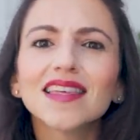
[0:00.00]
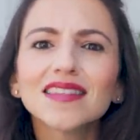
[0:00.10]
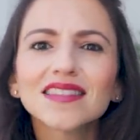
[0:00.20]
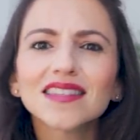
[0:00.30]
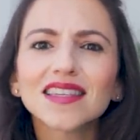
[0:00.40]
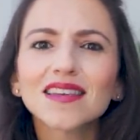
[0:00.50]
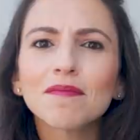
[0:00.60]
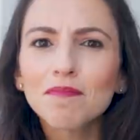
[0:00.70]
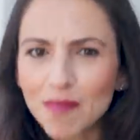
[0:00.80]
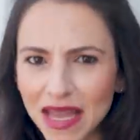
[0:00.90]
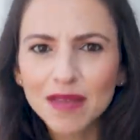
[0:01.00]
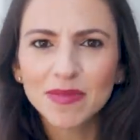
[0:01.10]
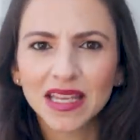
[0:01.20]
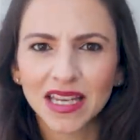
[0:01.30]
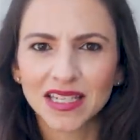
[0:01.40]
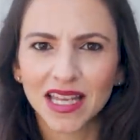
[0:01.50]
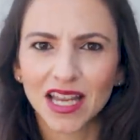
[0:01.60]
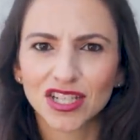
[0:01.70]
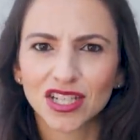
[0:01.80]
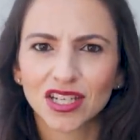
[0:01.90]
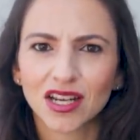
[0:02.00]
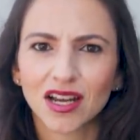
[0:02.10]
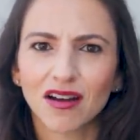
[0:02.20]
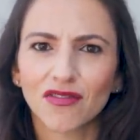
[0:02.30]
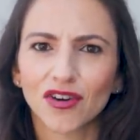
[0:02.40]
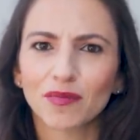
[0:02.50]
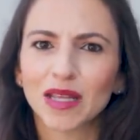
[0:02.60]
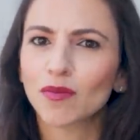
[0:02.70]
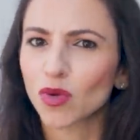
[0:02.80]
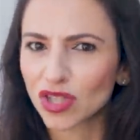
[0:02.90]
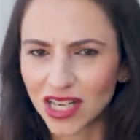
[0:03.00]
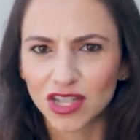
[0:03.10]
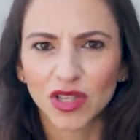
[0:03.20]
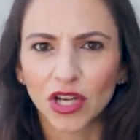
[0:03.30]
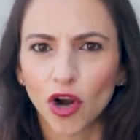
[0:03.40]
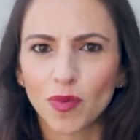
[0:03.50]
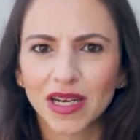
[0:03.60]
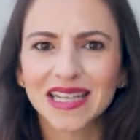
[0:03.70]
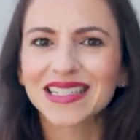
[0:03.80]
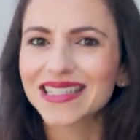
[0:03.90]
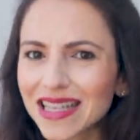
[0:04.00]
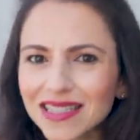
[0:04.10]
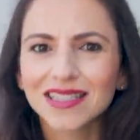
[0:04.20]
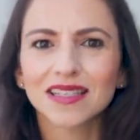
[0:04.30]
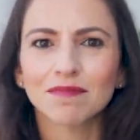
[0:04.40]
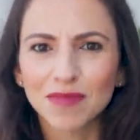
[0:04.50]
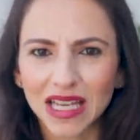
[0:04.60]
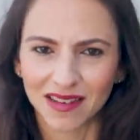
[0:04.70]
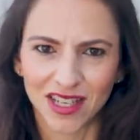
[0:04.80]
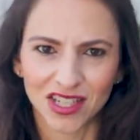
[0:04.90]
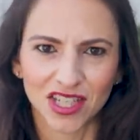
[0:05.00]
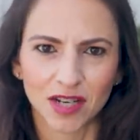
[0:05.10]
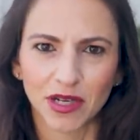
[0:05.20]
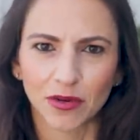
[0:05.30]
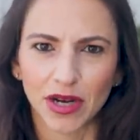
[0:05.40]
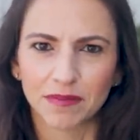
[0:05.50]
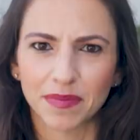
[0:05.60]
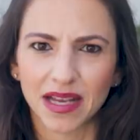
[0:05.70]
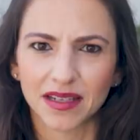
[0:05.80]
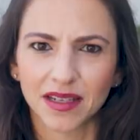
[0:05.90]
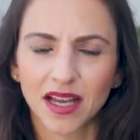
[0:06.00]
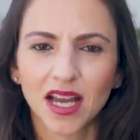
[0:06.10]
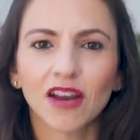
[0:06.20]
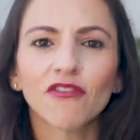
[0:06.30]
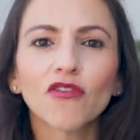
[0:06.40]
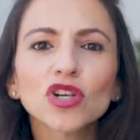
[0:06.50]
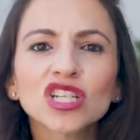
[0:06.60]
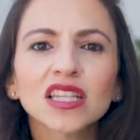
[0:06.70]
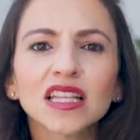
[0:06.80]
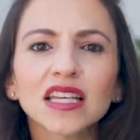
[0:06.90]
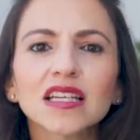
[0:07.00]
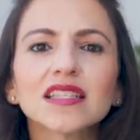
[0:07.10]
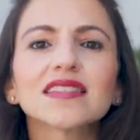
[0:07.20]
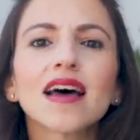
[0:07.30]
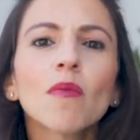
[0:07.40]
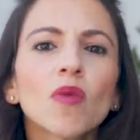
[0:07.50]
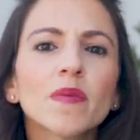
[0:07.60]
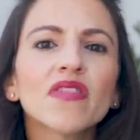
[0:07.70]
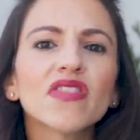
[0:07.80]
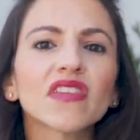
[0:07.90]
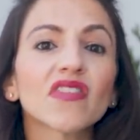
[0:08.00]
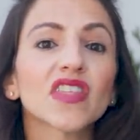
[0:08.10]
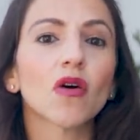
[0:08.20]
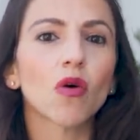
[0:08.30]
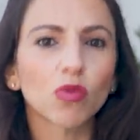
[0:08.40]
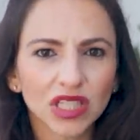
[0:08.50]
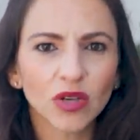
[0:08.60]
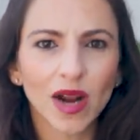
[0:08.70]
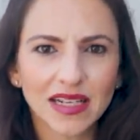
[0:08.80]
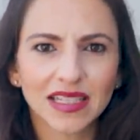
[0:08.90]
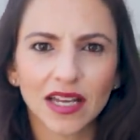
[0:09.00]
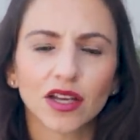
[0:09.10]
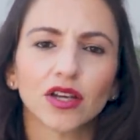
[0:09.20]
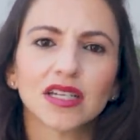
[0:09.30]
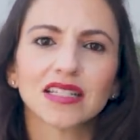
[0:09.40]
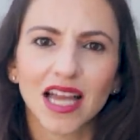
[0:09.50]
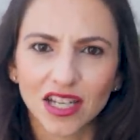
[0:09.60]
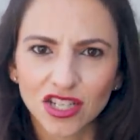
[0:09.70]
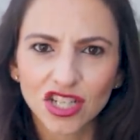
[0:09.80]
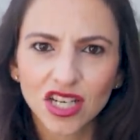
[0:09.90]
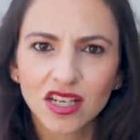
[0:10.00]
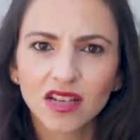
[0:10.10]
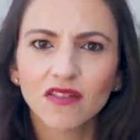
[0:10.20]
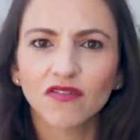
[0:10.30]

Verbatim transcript: this may be an indication of her being more sexually open. It doesn't mean that she's gonna be great in bed. Unfortunately, some women think that the only way to get good attention